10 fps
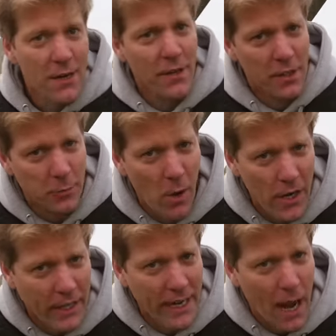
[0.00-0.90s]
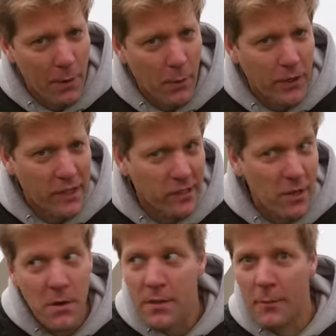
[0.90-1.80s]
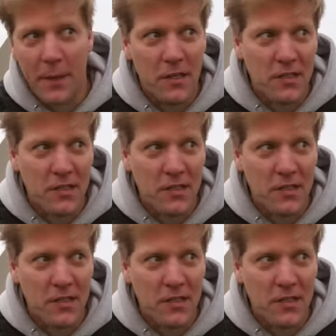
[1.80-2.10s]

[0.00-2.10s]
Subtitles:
that it's working how we want it to, then we can